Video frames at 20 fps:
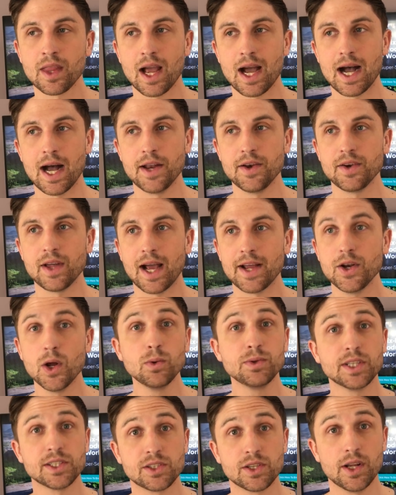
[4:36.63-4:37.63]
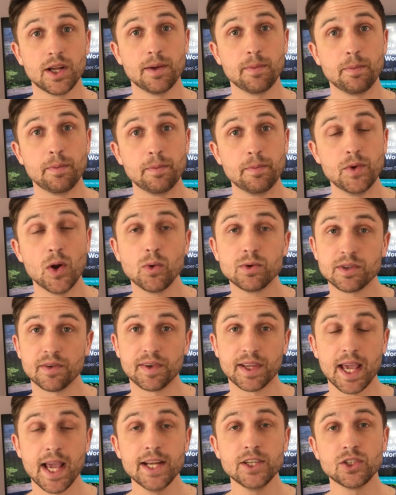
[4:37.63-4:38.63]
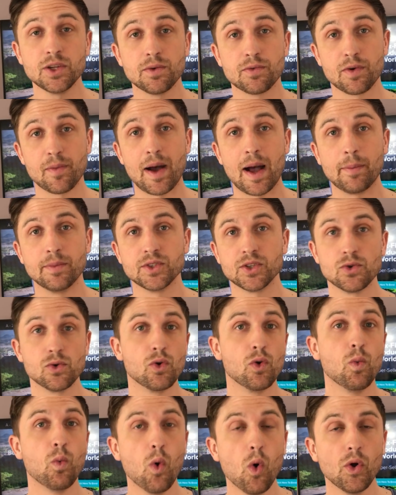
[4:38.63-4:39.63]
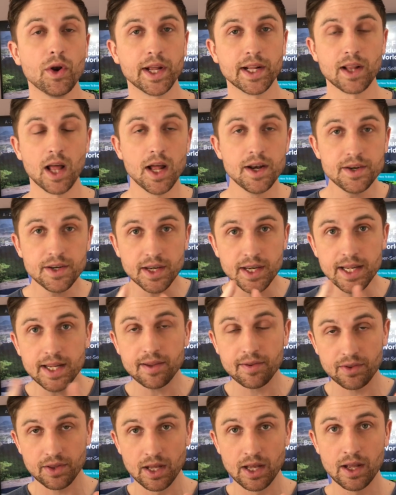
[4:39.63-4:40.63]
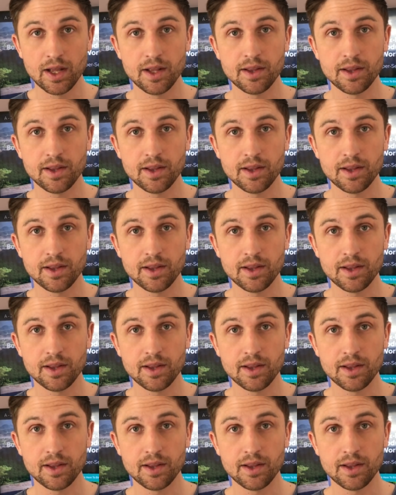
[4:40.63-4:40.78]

and I noticed a notification from Amazon, or a warning, underneath